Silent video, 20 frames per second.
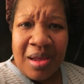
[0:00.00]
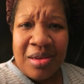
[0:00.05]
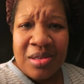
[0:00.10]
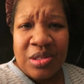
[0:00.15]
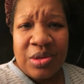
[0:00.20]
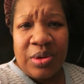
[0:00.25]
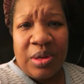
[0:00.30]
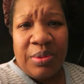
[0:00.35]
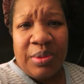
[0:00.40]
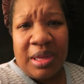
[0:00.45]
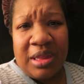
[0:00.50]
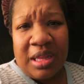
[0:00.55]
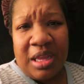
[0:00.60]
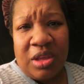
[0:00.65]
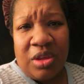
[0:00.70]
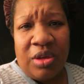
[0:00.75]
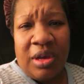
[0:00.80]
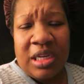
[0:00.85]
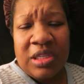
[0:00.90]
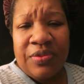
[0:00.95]
So anyway,
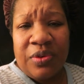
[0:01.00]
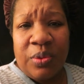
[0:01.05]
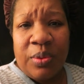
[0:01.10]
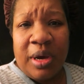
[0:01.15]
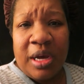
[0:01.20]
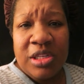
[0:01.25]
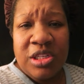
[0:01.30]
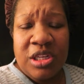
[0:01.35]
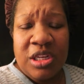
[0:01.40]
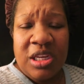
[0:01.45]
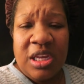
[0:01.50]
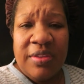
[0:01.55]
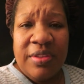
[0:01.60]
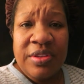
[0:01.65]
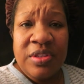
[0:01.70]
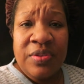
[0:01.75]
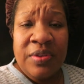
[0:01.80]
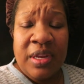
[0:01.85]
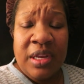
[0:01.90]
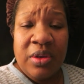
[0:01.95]
thank you guys for watching. Give
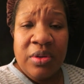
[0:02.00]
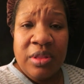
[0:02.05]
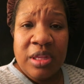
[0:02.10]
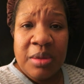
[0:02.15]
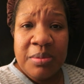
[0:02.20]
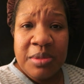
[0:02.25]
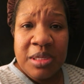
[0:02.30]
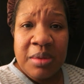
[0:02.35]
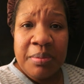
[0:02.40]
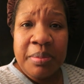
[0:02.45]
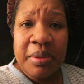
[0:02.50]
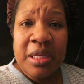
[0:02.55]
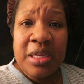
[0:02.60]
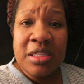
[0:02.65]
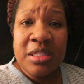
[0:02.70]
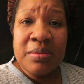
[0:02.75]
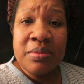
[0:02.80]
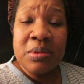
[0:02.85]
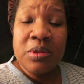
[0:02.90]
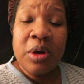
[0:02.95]
this video a thumbs up.
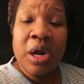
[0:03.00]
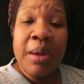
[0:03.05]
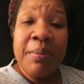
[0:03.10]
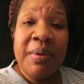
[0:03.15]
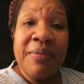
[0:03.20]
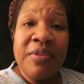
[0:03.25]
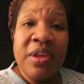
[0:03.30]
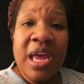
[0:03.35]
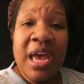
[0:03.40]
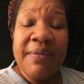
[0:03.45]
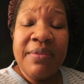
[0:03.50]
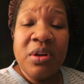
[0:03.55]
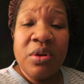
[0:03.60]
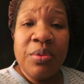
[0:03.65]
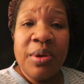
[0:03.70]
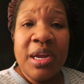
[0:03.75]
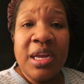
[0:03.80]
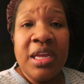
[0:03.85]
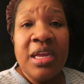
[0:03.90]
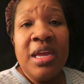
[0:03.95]
Please subscribe if you haven't
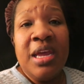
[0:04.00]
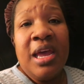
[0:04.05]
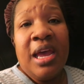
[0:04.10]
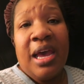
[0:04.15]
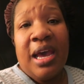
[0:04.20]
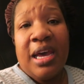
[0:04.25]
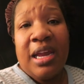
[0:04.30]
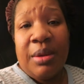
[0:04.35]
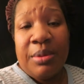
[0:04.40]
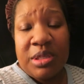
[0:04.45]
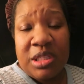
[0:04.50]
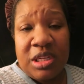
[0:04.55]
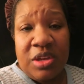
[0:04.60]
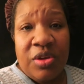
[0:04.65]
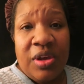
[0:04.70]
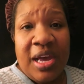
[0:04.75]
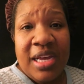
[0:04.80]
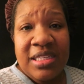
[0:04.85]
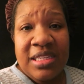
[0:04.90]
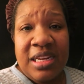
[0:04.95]
already, and I will see
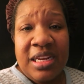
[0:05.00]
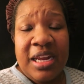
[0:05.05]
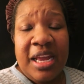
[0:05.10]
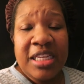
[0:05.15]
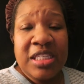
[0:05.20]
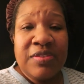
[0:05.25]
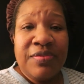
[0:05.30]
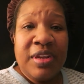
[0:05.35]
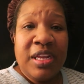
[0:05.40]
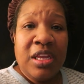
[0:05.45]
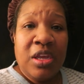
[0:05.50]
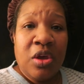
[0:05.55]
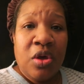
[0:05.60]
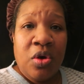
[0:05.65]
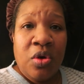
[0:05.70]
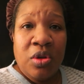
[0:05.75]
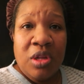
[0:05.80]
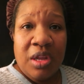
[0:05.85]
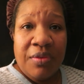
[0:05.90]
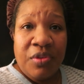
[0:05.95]
you guys in the next
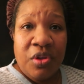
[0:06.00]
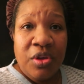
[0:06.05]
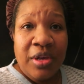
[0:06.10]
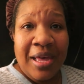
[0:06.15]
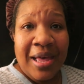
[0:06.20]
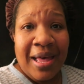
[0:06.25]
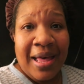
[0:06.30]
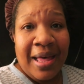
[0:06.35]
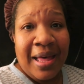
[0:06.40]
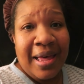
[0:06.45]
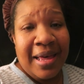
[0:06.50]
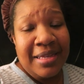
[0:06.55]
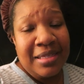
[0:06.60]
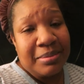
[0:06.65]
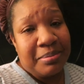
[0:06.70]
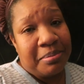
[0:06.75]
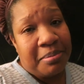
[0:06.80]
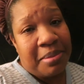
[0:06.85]
video. Love you guys.